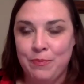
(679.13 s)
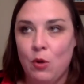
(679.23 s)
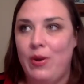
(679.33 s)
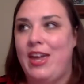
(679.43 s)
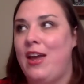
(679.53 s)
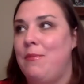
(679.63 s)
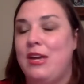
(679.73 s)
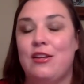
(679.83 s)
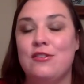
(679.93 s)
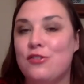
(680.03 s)
We can't be
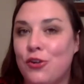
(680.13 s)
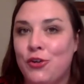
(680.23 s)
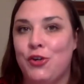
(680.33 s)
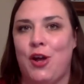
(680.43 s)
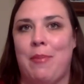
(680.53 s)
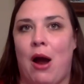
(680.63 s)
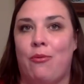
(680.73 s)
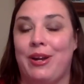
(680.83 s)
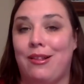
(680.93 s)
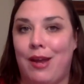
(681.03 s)
concerned about
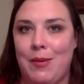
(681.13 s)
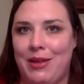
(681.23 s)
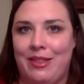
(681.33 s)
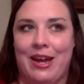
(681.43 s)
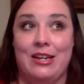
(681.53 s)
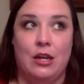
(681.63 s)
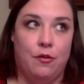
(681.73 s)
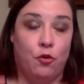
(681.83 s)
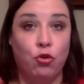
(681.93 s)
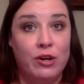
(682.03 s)
reclaiming the idea
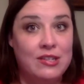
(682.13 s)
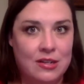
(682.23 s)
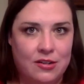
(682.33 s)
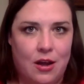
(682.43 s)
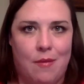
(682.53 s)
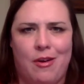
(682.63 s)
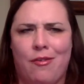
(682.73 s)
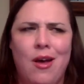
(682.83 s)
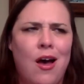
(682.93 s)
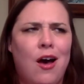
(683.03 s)
of Christendom,
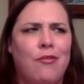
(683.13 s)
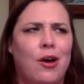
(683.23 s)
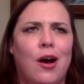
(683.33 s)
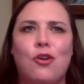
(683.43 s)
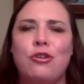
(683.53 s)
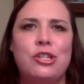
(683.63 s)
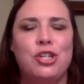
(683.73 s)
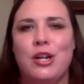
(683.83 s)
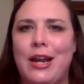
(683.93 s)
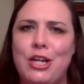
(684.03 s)
of a
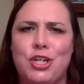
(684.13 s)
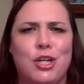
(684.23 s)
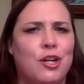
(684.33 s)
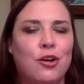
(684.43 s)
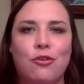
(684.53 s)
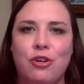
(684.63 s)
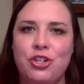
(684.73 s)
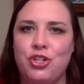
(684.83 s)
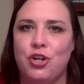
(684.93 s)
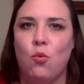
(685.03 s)
Christian nation and a
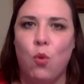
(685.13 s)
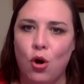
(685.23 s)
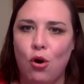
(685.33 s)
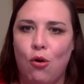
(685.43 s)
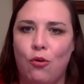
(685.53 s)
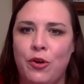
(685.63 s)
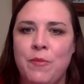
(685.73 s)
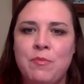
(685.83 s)
Christian world.